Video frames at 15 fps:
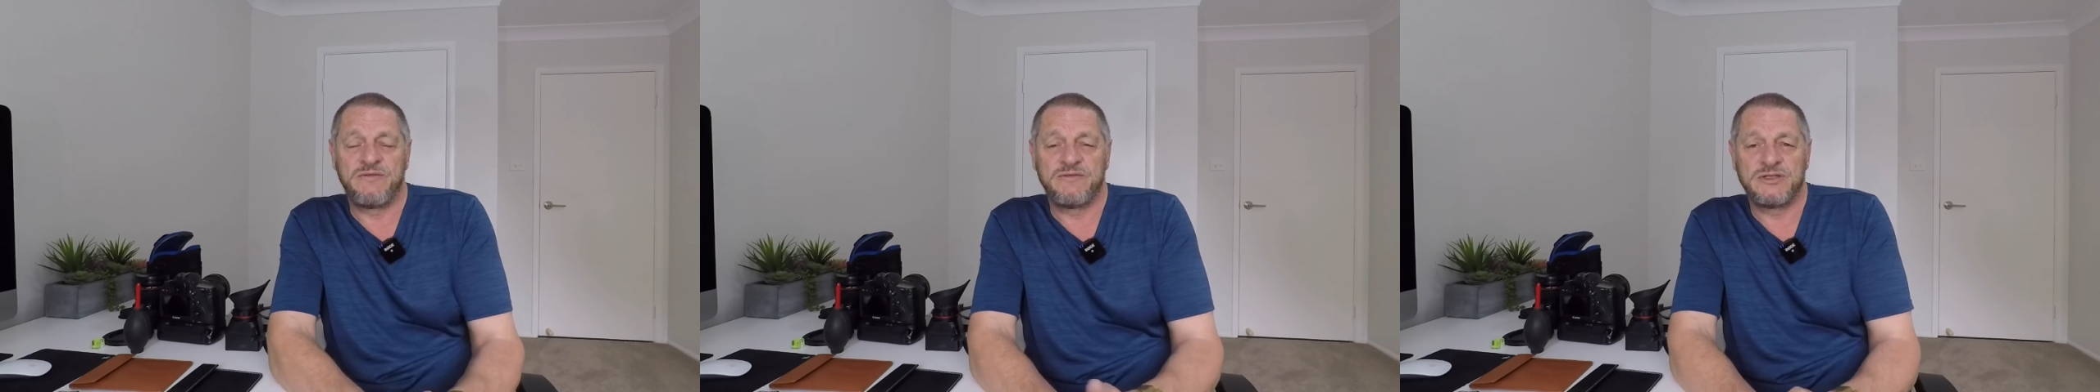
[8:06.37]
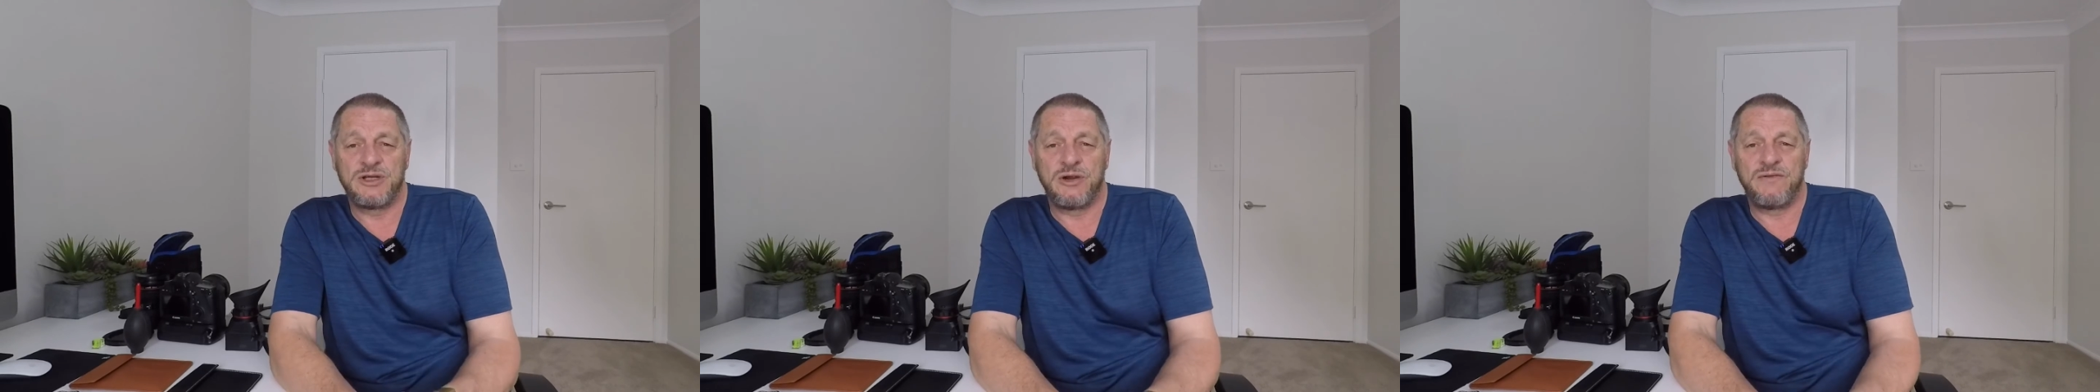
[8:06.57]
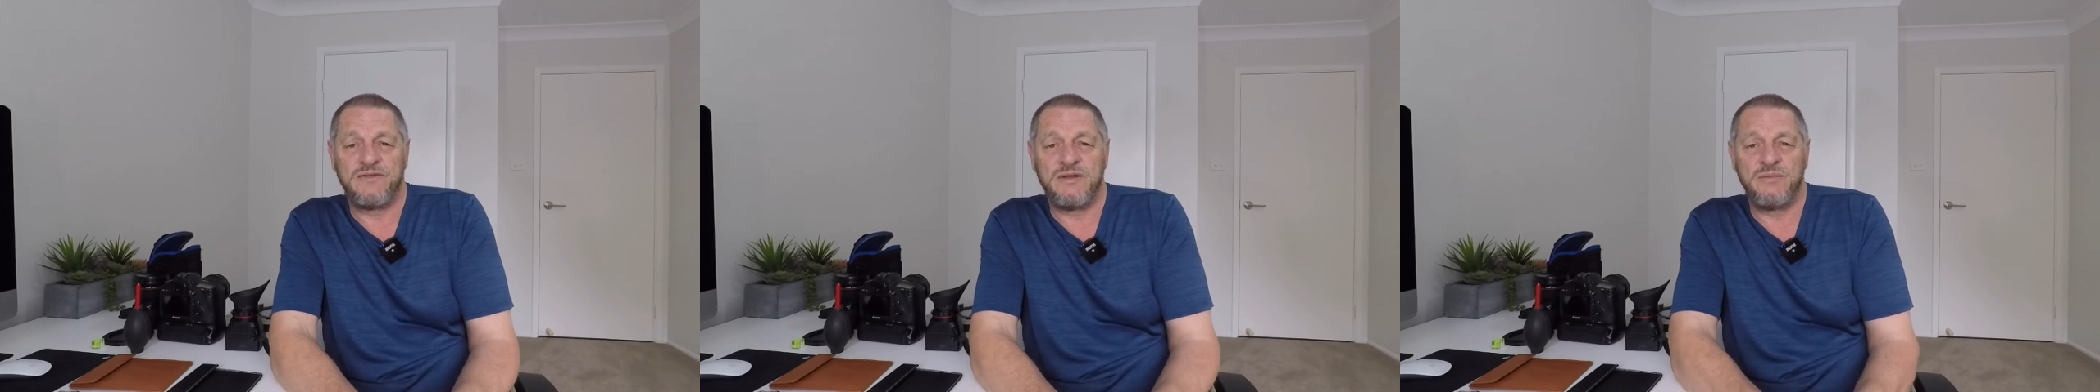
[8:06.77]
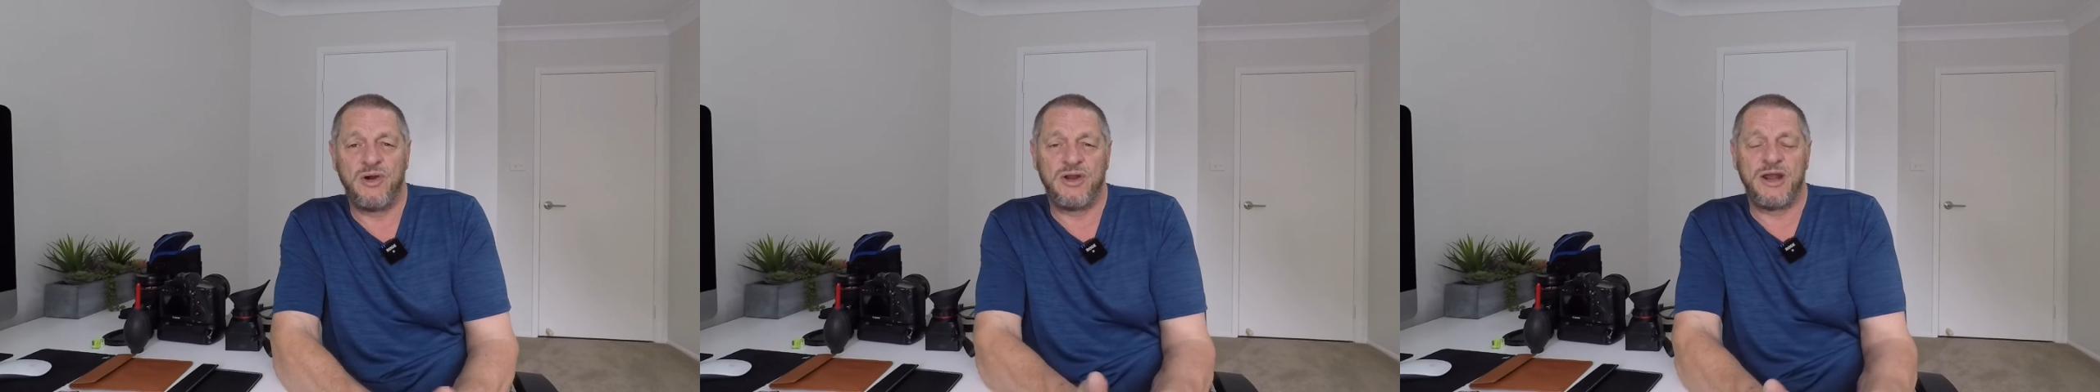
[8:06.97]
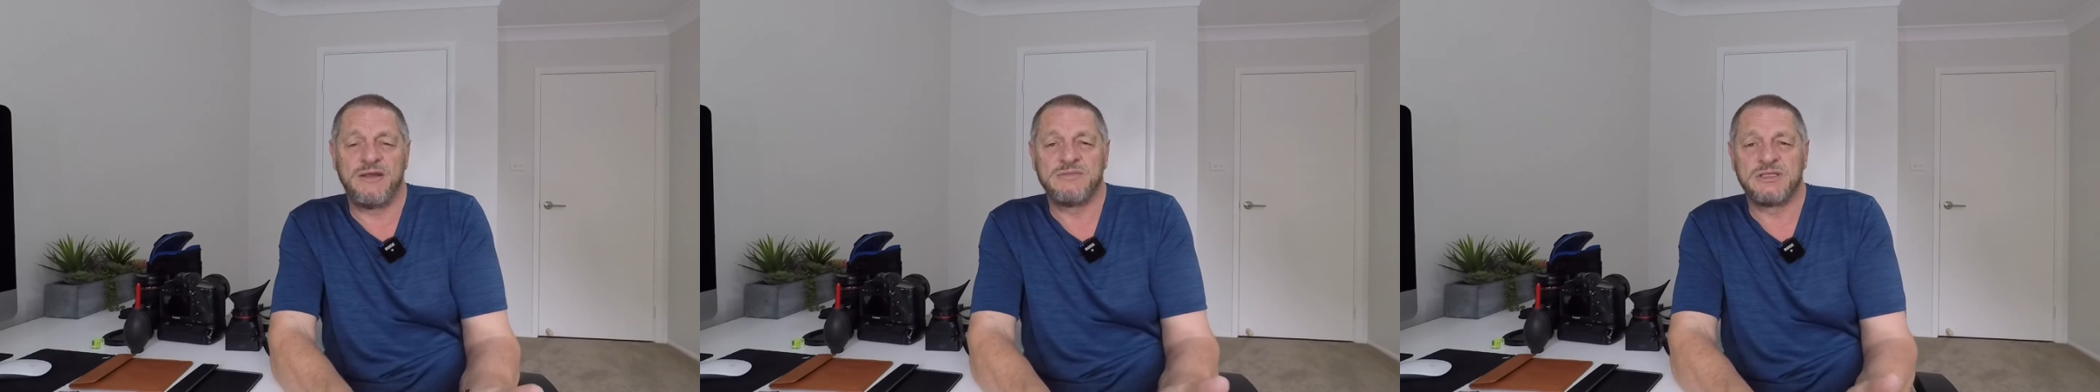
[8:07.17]
Photography.
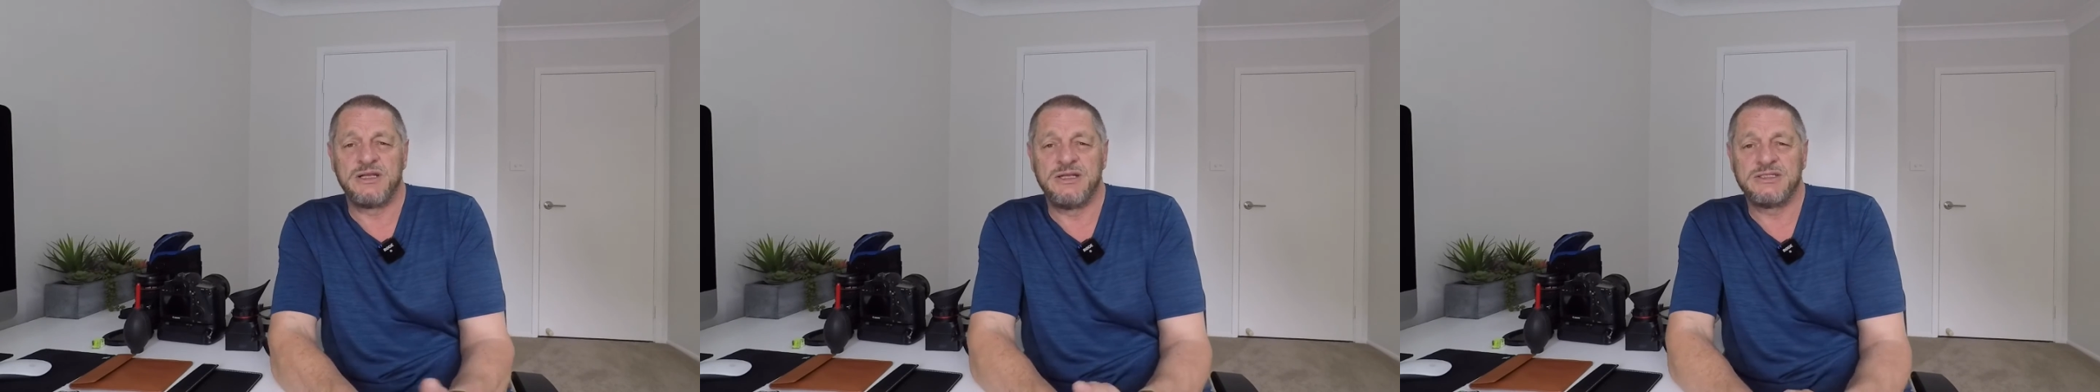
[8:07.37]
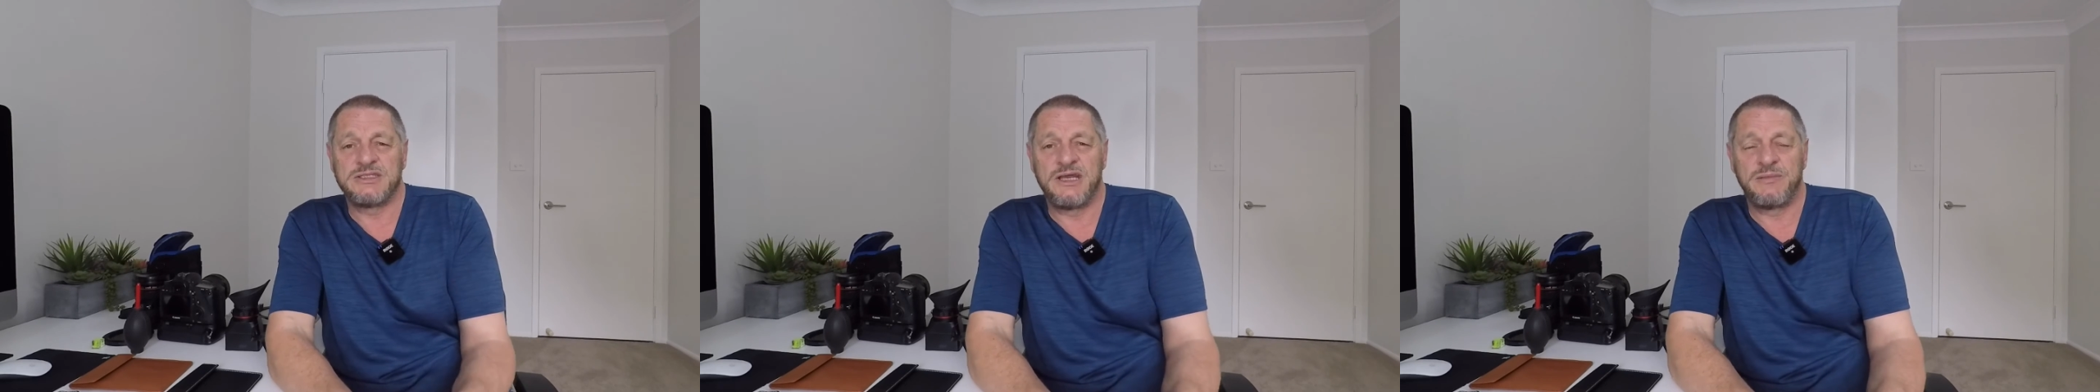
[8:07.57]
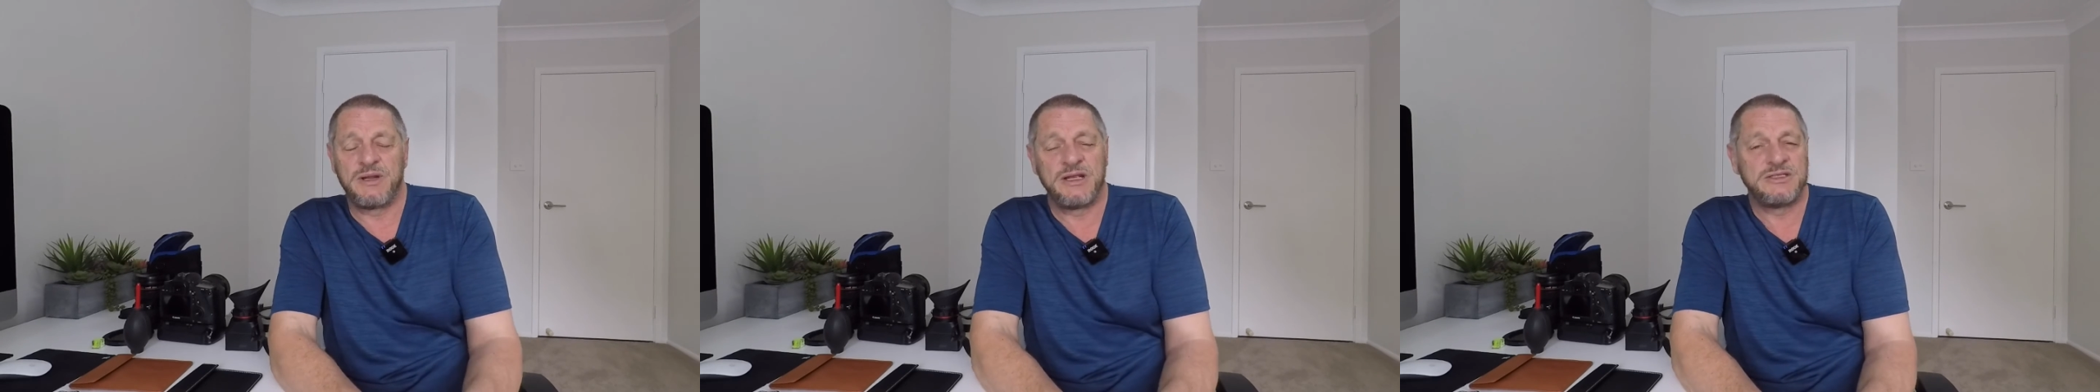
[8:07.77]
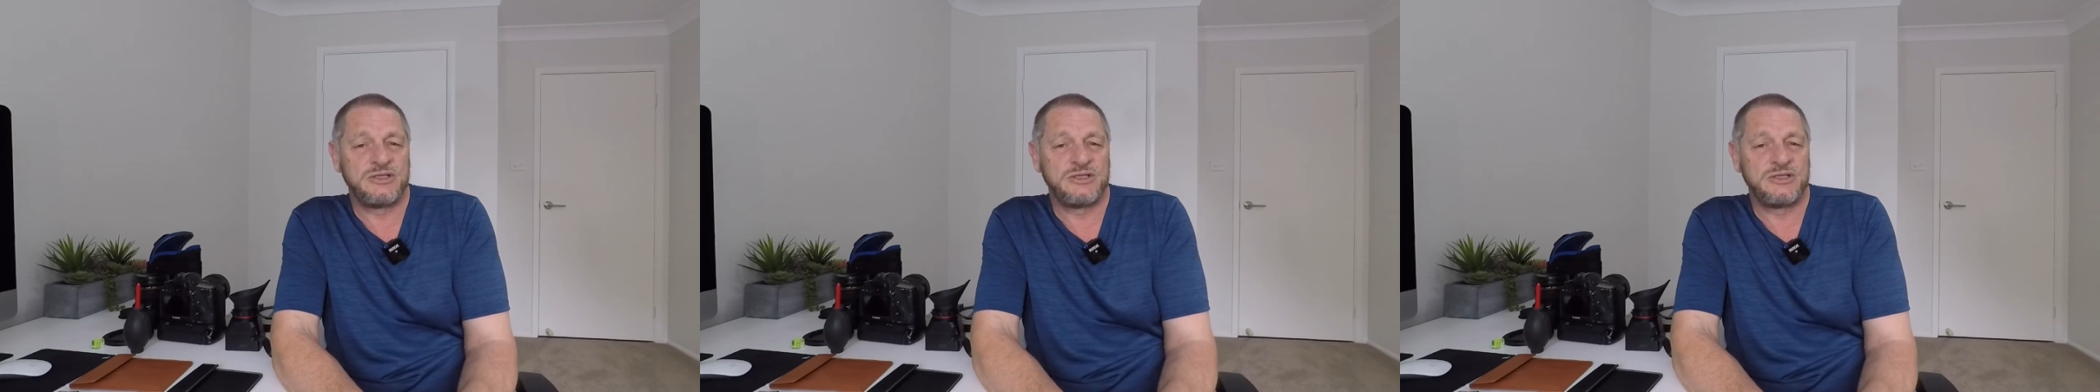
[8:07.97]
My name's Glenn Samuel.